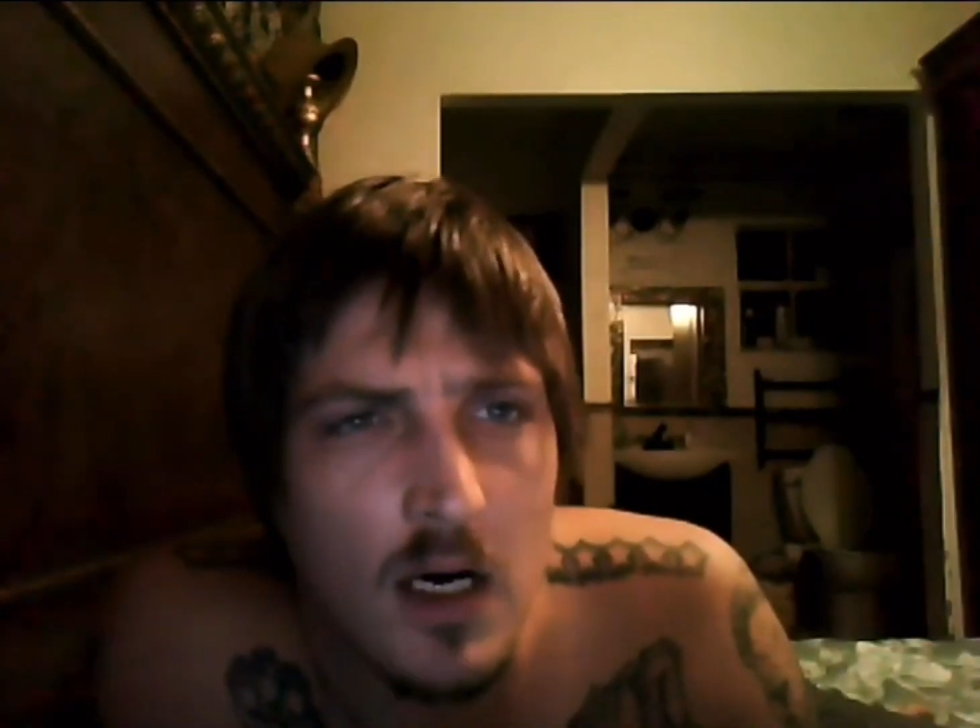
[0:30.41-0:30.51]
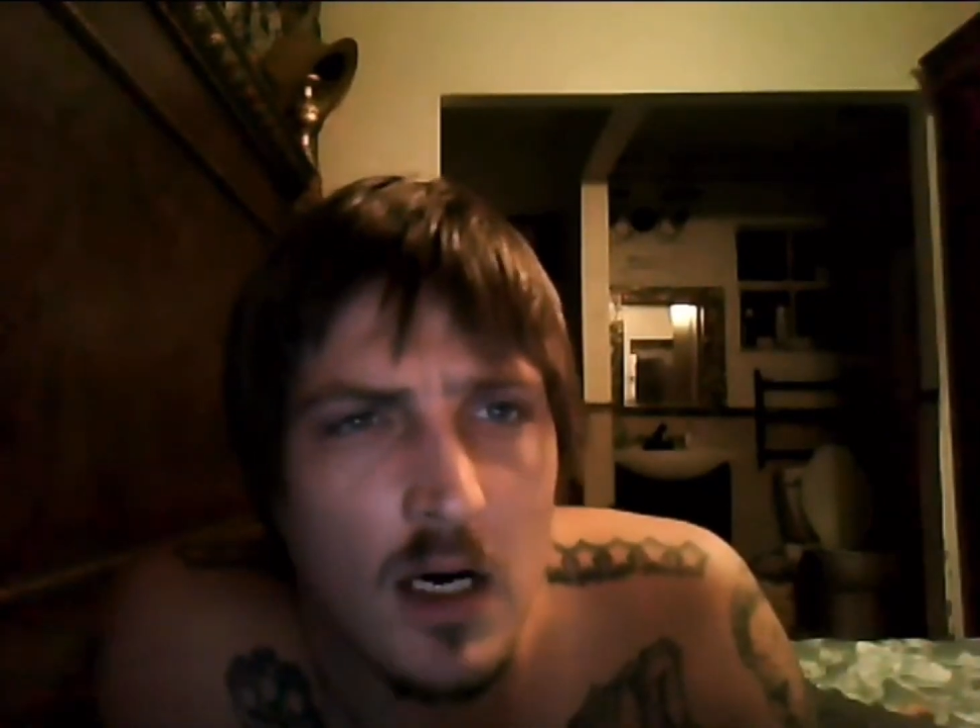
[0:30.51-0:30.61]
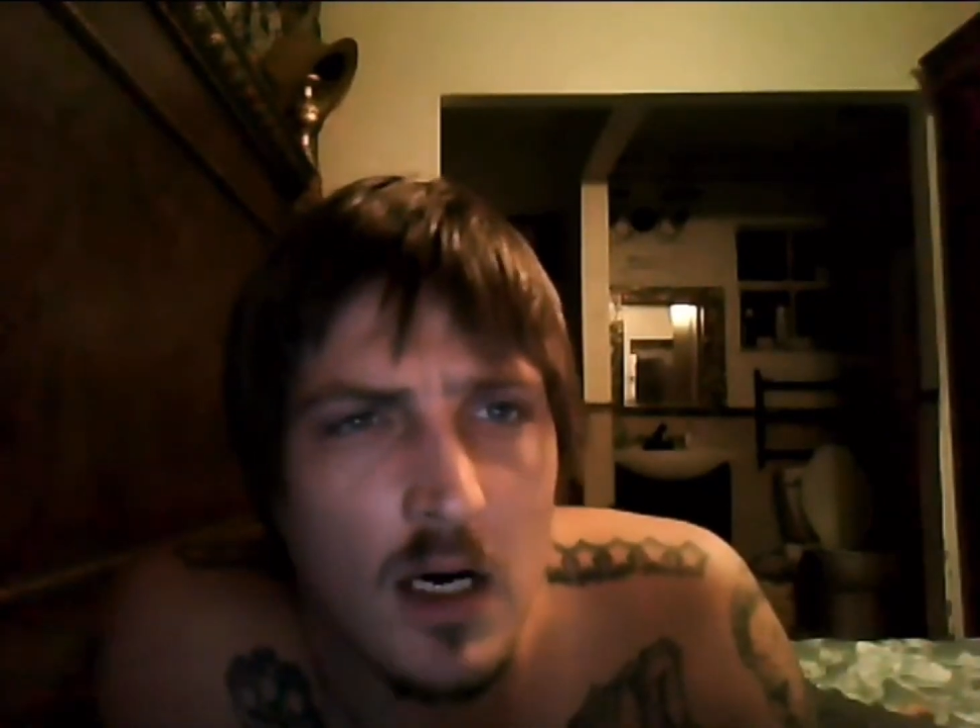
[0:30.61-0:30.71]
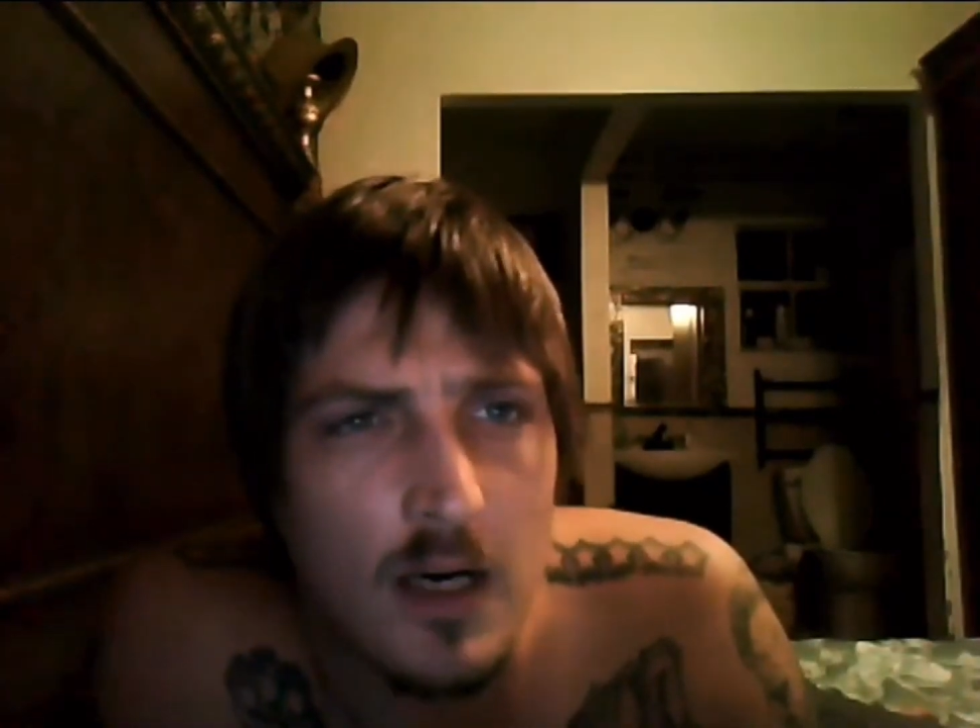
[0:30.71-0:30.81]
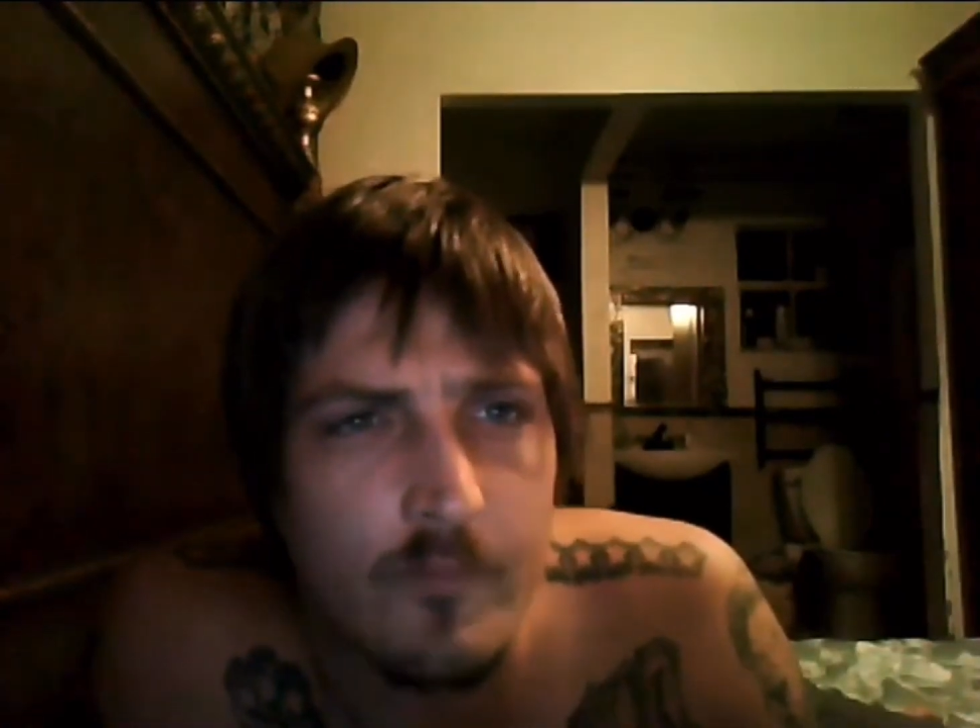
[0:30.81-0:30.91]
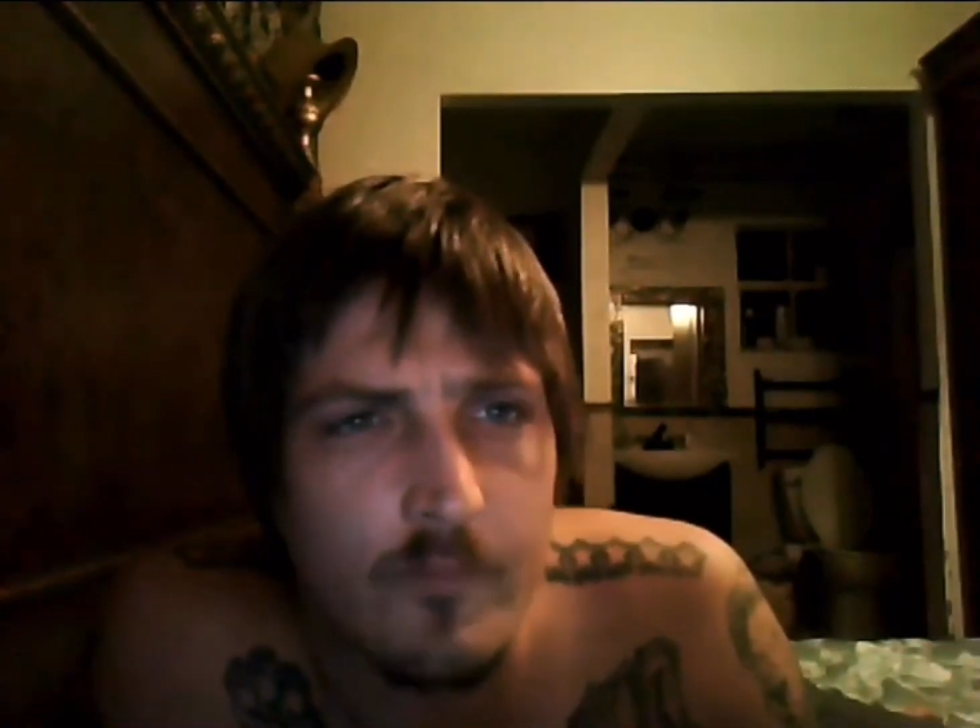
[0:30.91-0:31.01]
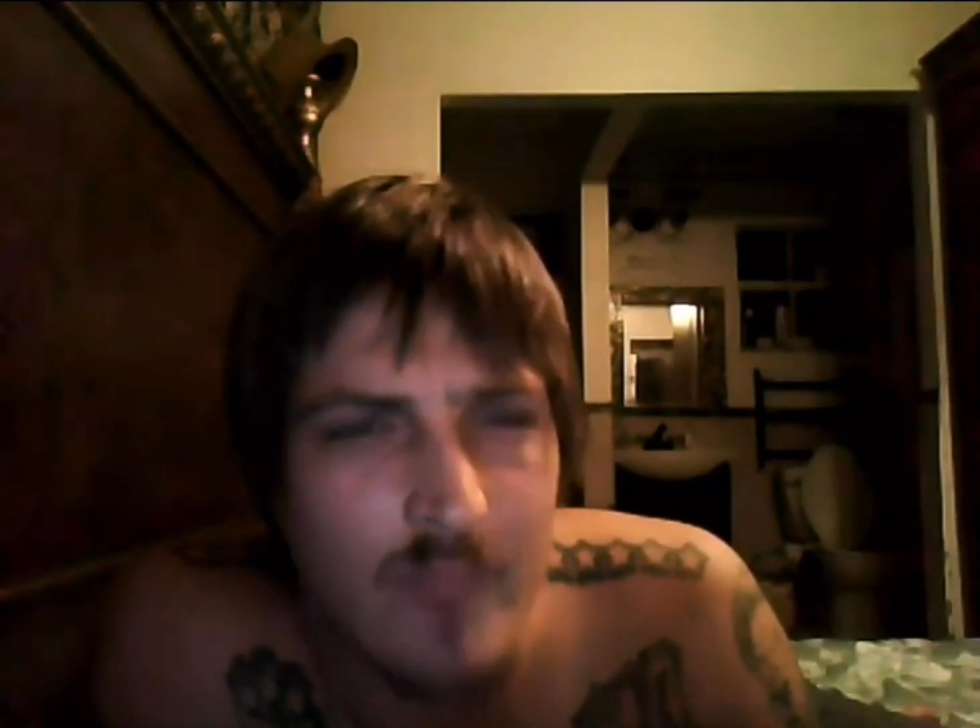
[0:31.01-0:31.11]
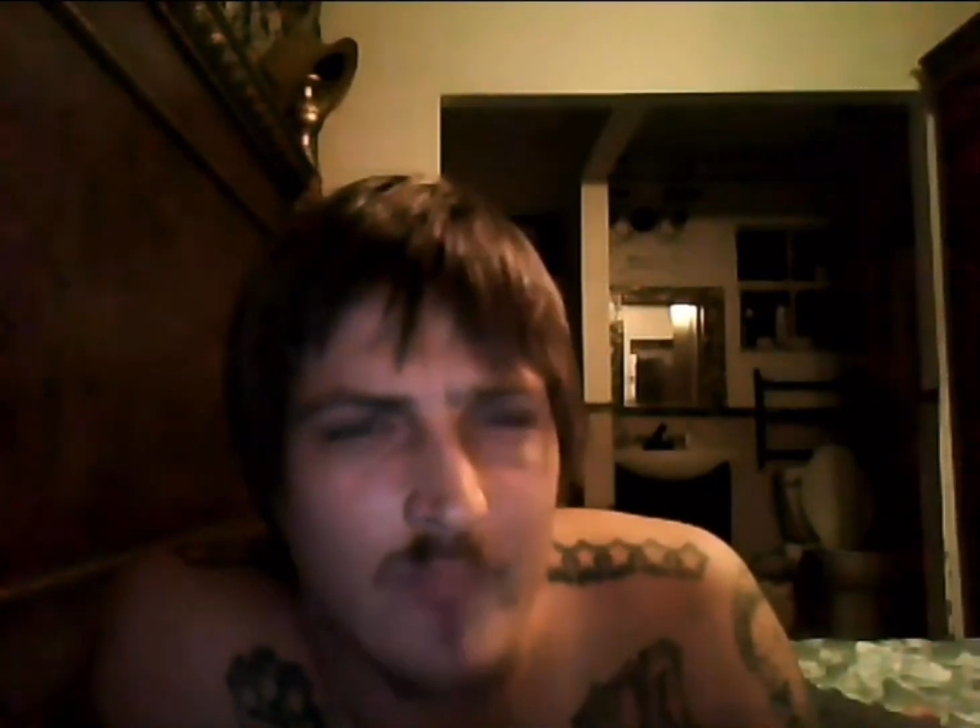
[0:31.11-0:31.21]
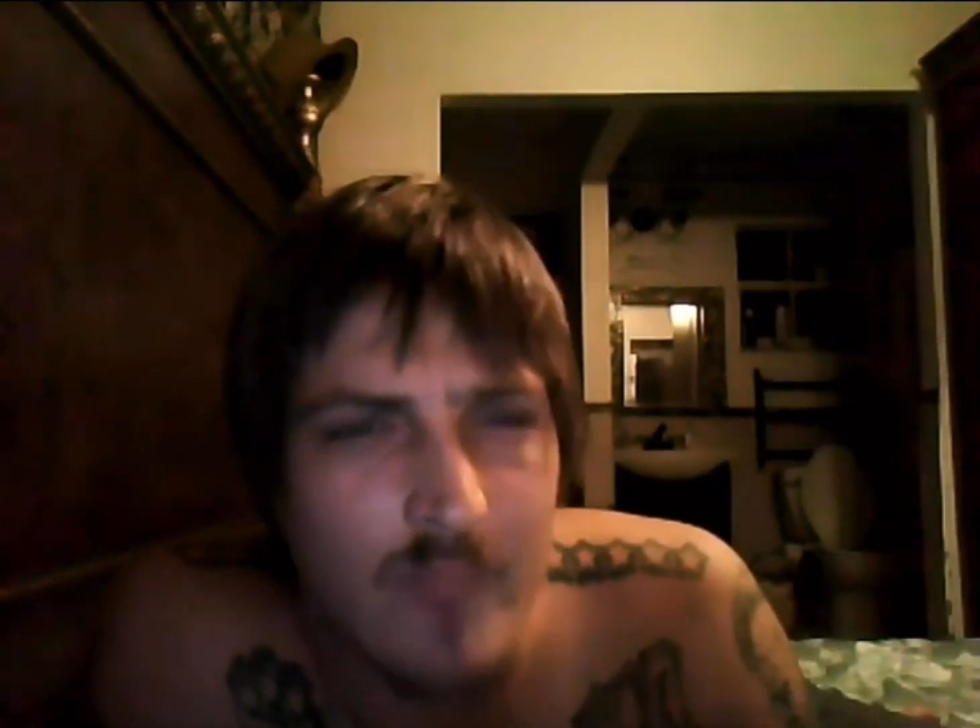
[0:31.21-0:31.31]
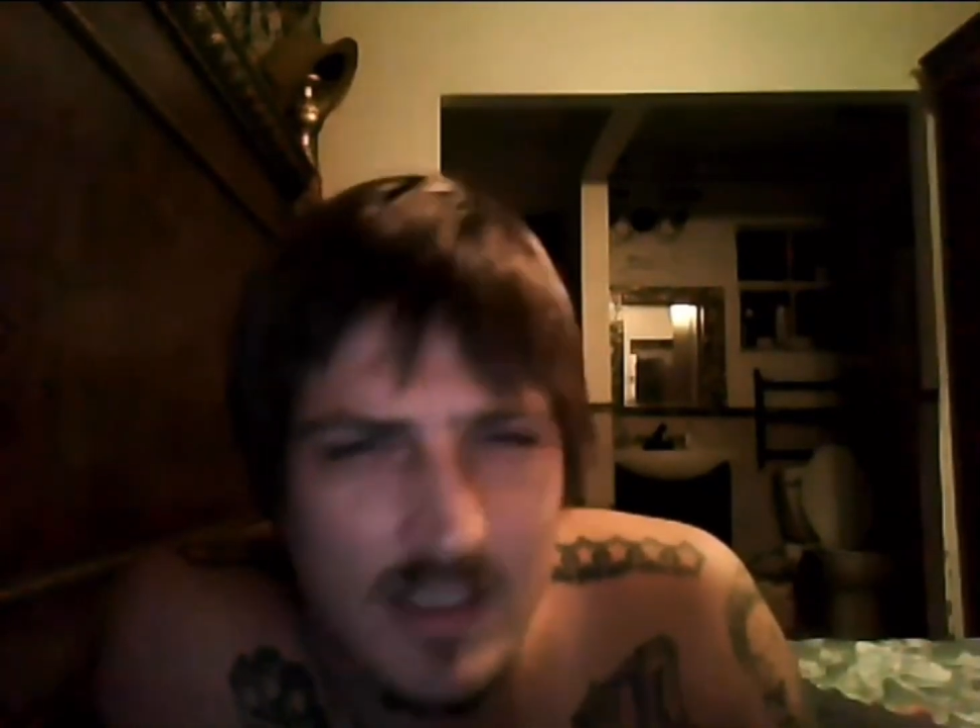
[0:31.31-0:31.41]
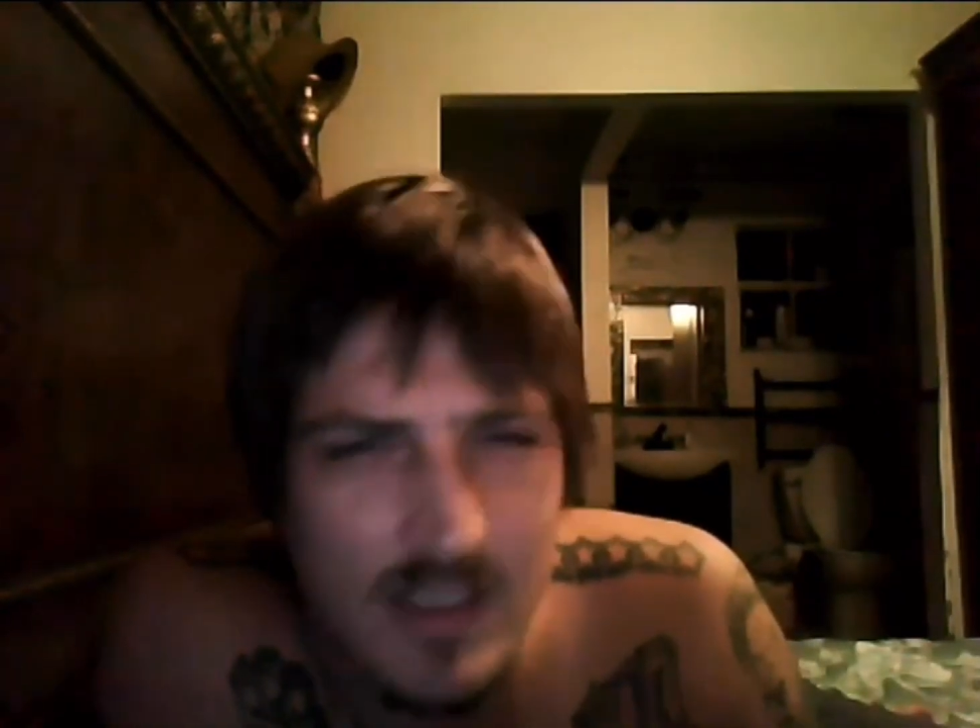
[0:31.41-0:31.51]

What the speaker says: I was